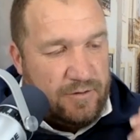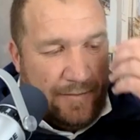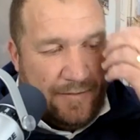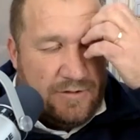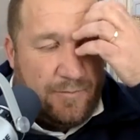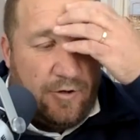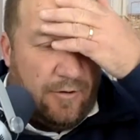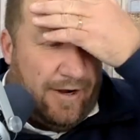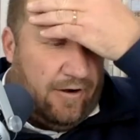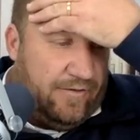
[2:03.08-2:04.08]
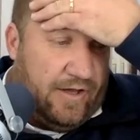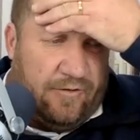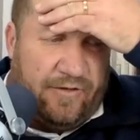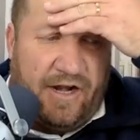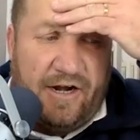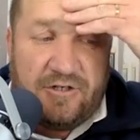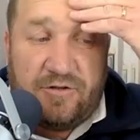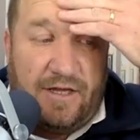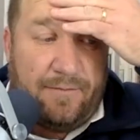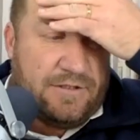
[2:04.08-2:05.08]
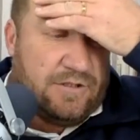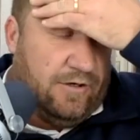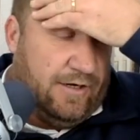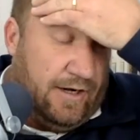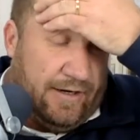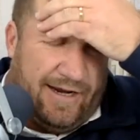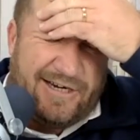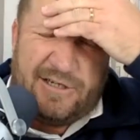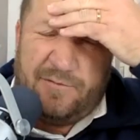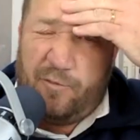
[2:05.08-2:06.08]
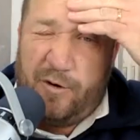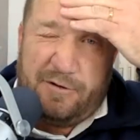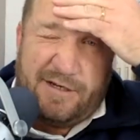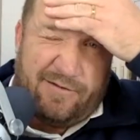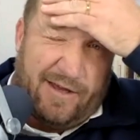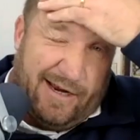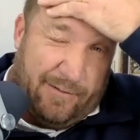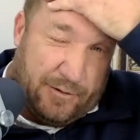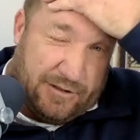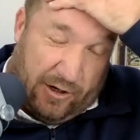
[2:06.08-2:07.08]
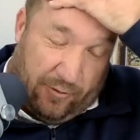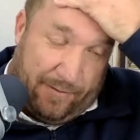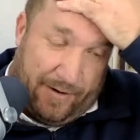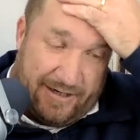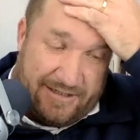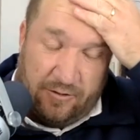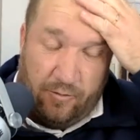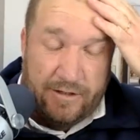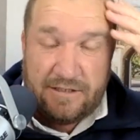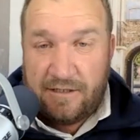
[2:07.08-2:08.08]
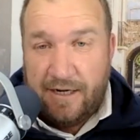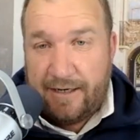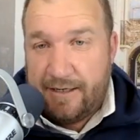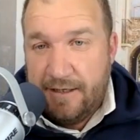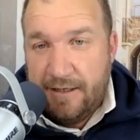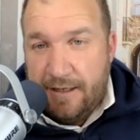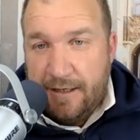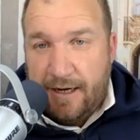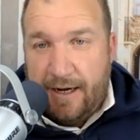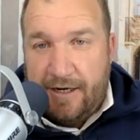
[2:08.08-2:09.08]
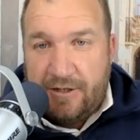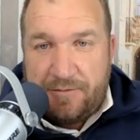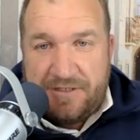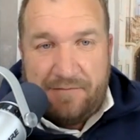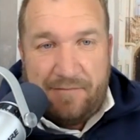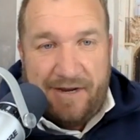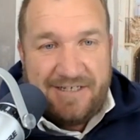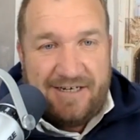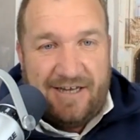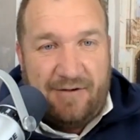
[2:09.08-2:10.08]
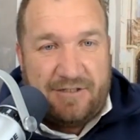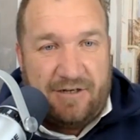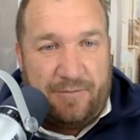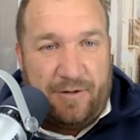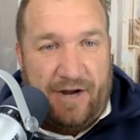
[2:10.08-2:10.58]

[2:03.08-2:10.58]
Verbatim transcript: i mean we spoke about on that on that 100th episode and, and actually when we did that episode i remember i still wasn't like 100% mentally i was a little bit